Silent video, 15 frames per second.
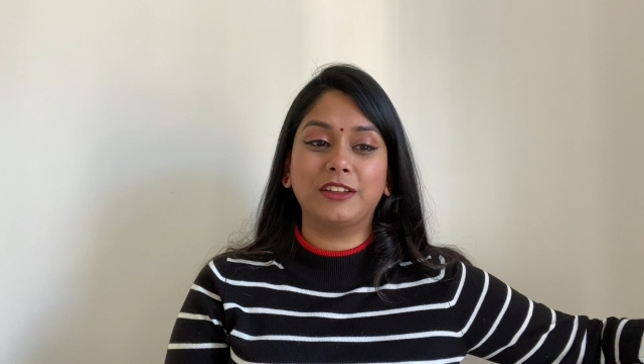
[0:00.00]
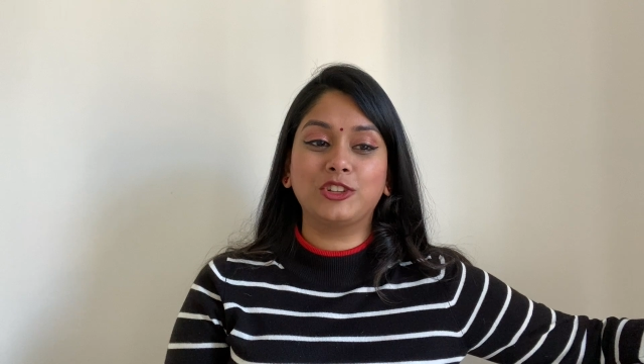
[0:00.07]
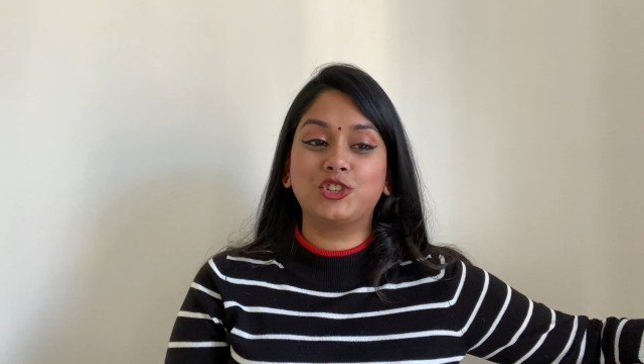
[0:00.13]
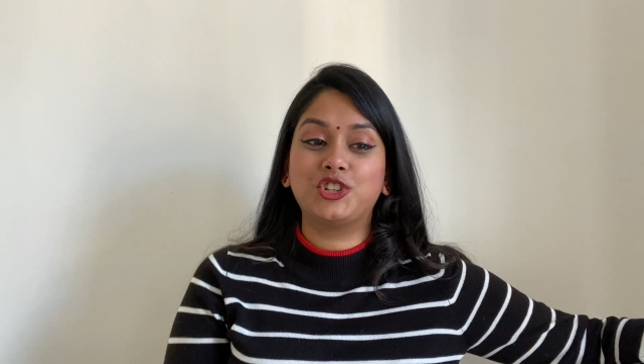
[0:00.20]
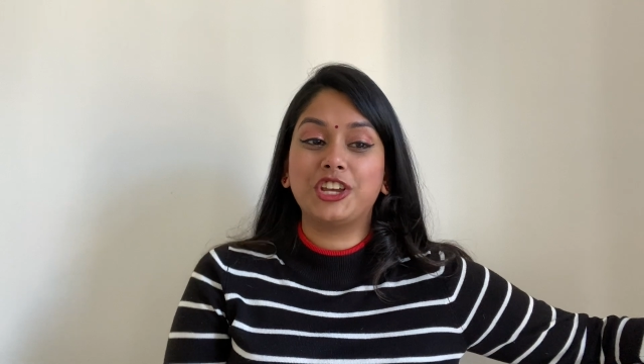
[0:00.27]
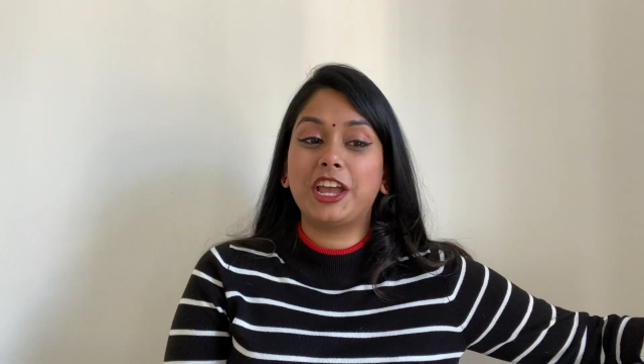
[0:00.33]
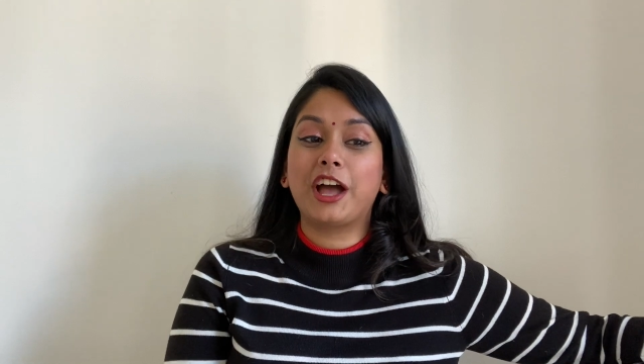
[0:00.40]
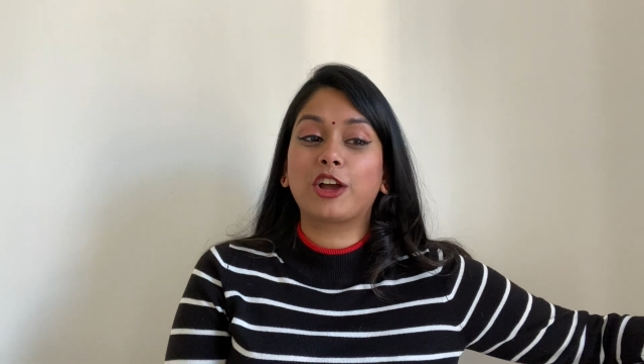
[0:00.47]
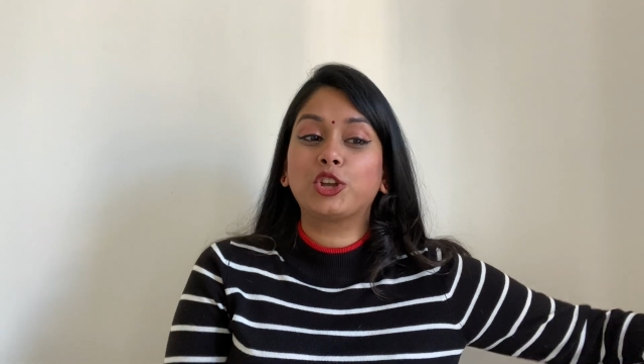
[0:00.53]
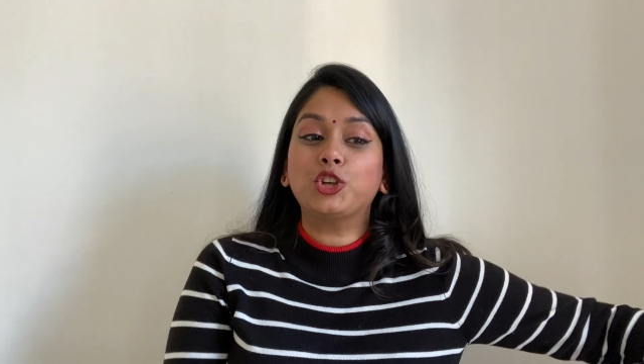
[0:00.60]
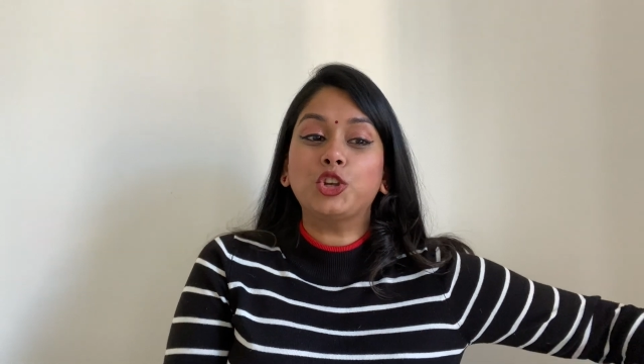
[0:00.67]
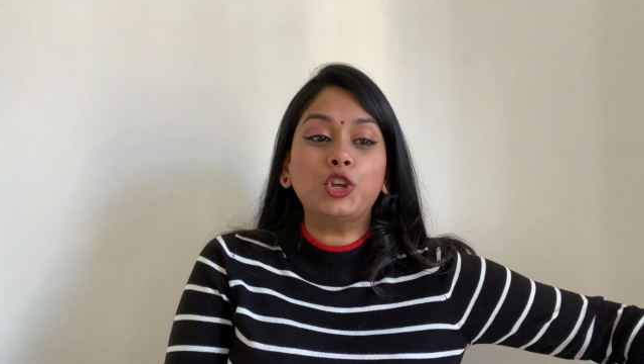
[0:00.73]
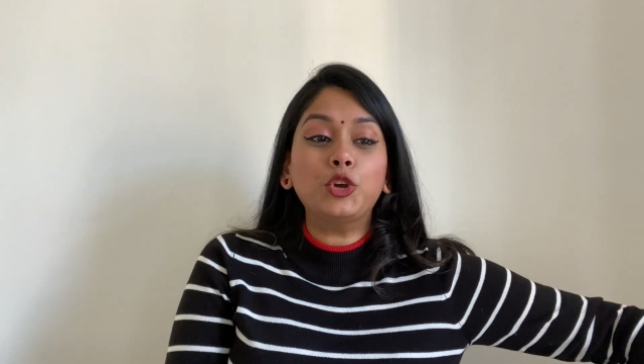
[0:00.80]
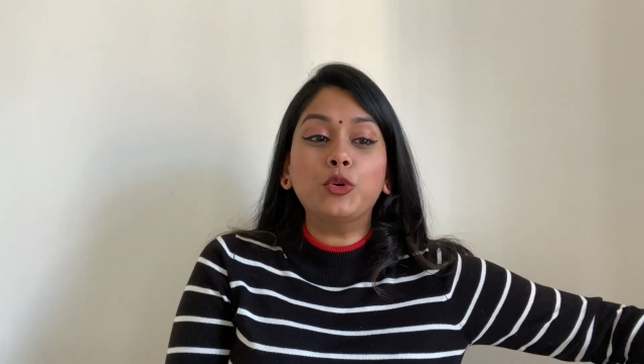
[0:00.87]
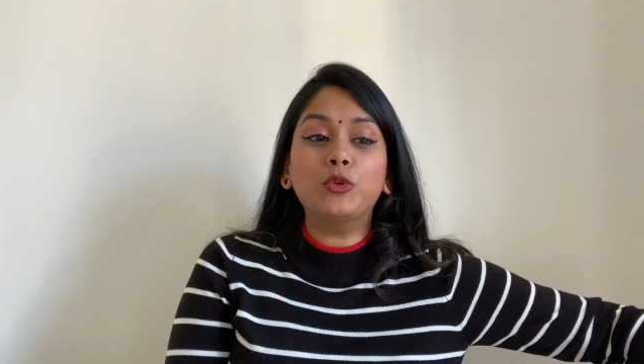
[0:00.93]
Ji-young
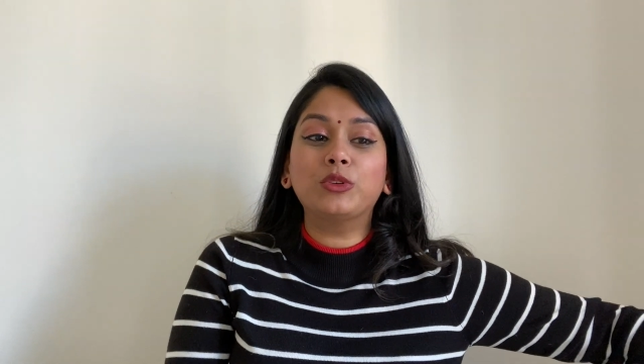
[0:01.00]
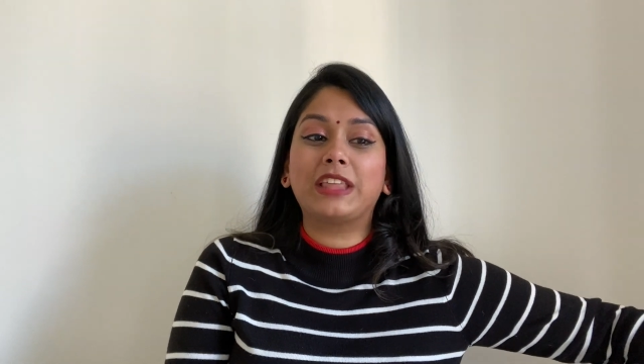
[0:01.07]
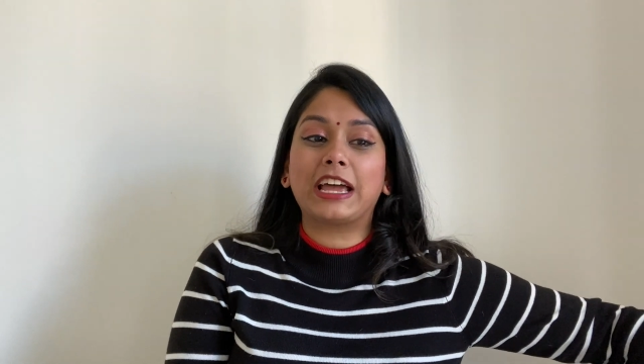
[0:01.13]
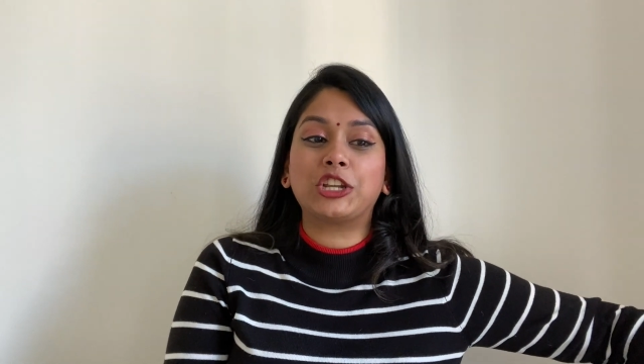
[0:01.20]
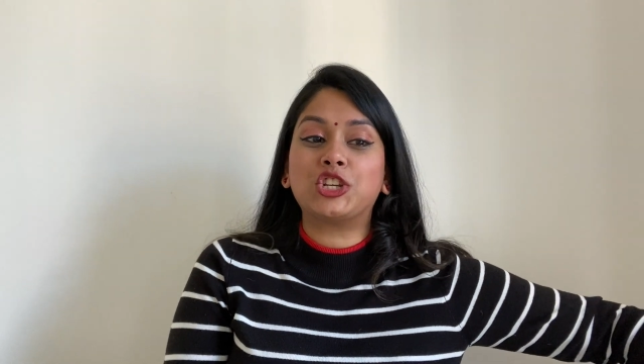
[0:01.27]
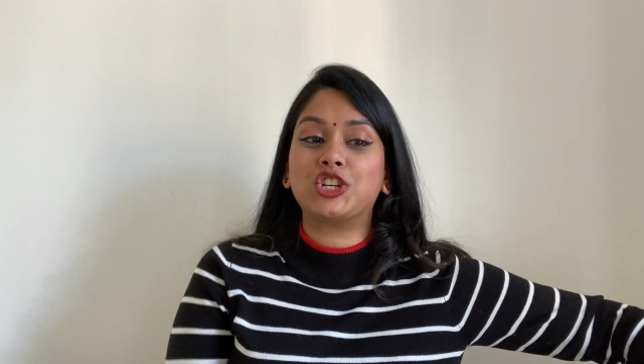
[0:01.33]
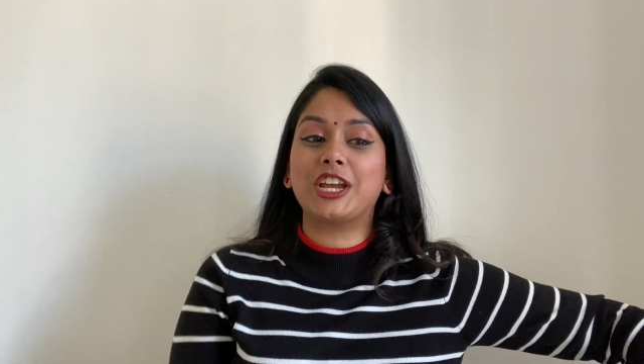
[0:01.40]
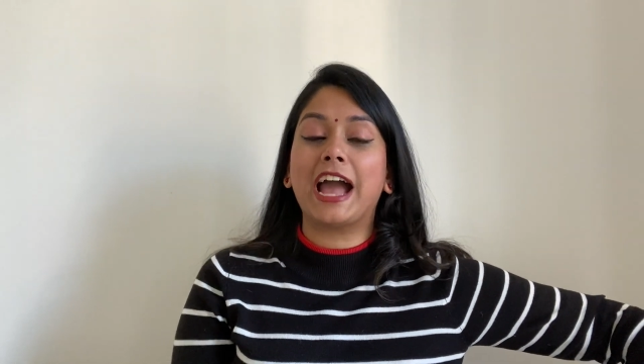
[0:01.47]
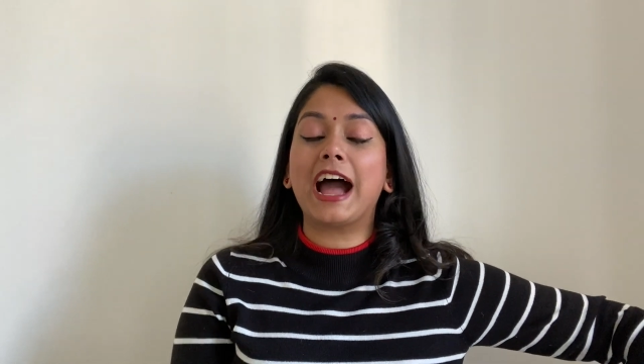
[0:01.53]
knew that she